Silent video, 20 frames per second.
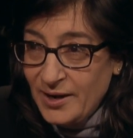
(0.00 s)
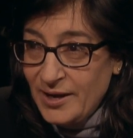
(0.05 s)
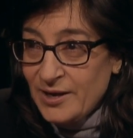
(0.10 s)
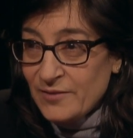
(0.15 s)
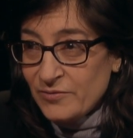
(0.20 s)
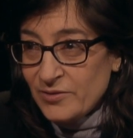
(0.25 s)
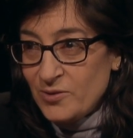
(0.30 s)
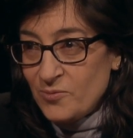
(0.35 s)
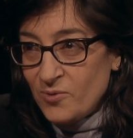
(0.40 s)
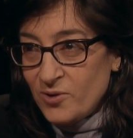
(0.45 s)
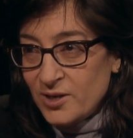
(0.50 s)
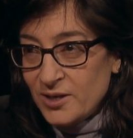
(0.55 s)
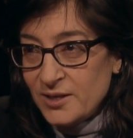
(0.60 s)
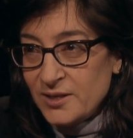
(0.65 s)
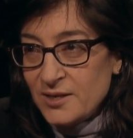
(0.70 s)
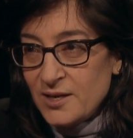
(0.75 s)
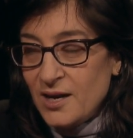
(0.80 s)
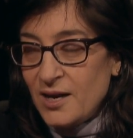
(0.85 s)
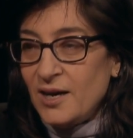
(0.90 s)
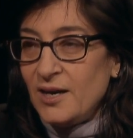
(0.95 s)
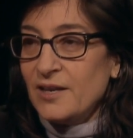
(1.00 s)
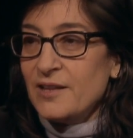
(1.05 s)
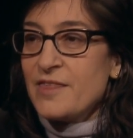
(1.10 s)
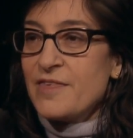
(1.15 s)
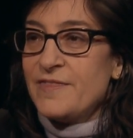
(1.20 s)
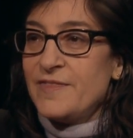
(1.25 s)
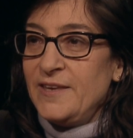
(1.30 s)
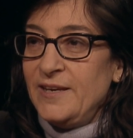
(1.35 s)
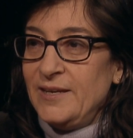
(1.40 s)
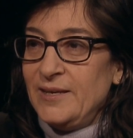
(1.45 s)
everyone on
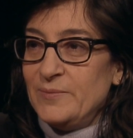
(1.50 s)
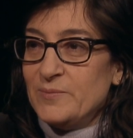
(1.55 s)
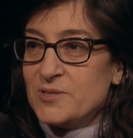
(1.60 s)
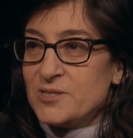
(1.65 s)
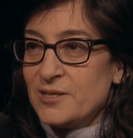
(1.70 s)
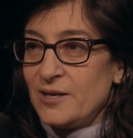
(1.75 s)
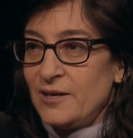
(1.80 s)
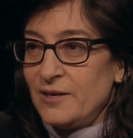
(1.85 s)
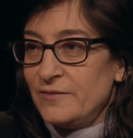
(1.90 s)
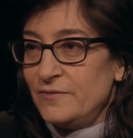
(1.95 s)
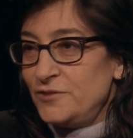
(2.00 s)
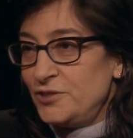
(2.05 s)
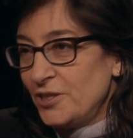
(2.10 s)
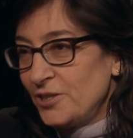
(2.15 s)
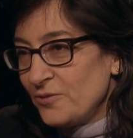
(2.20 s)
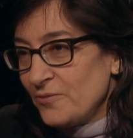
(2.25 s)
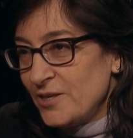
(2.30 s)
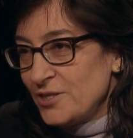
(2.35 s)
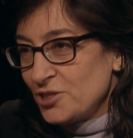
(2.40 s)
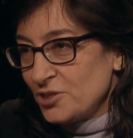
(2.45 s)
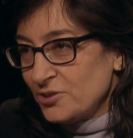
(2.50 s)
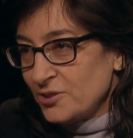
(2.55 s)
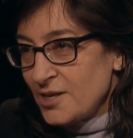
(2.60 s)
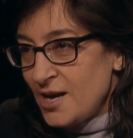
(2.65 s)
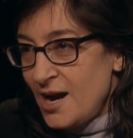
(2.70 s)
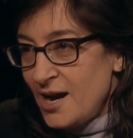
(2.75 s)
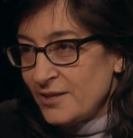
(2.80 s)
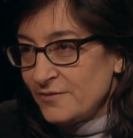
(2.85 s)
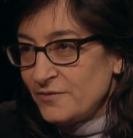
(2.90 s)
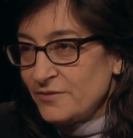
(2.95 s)
themes of generational
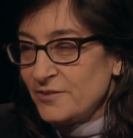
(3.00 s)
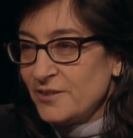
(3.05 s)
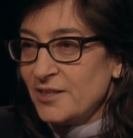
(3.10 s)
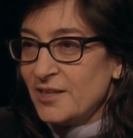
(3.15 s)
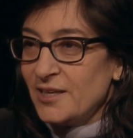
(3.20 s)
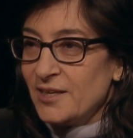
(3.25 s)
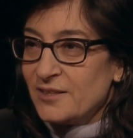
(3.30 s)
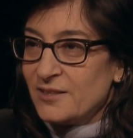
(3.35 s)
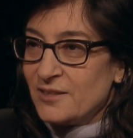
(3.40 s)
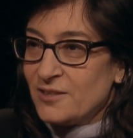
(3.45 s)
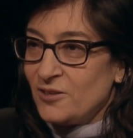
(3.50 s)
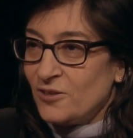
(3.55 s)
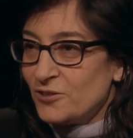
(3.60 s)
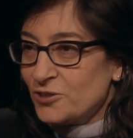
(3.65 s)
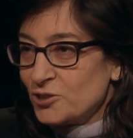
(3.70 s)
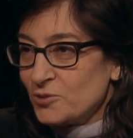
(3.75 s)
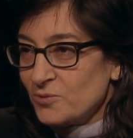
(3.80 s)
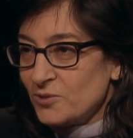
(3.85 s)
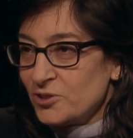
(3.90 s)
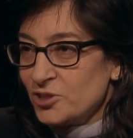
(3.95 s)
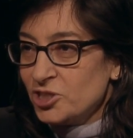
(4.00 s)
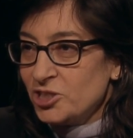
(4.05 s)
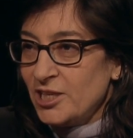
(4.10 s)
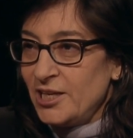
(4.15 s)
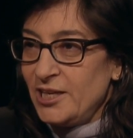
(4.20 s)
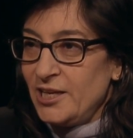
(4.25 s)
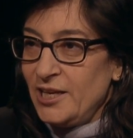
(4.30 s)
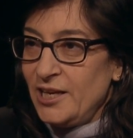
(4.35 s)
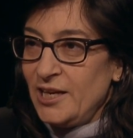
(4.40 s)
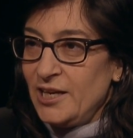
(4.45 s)
conflict, cultural
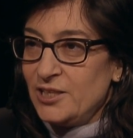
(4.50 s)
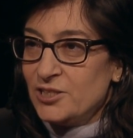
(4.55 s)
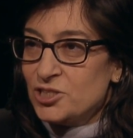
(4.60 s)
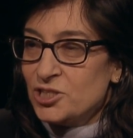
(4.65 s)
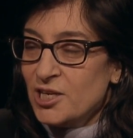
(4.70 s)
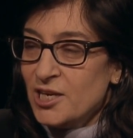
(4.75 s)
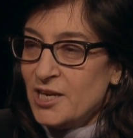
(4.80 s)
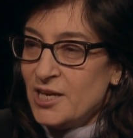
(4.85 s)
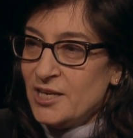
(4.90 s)
change,